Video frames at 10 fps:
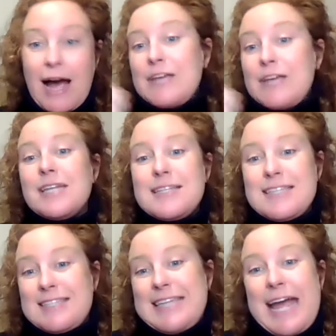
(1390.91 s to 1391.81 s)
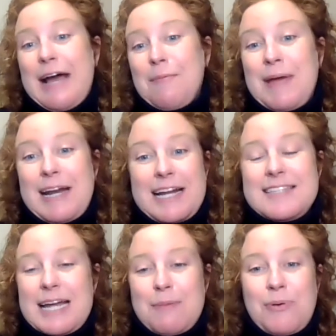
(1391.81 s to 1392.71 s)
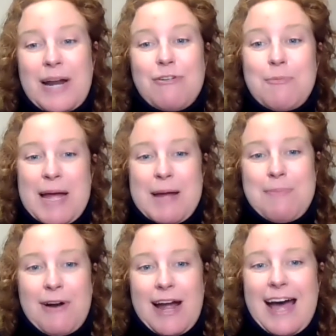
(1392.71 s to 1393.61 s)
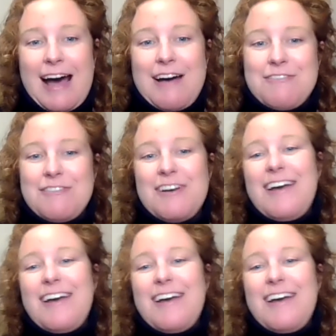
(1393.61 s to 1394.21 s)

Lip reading: I use it as a stamp, and I stamp whatever paper I have,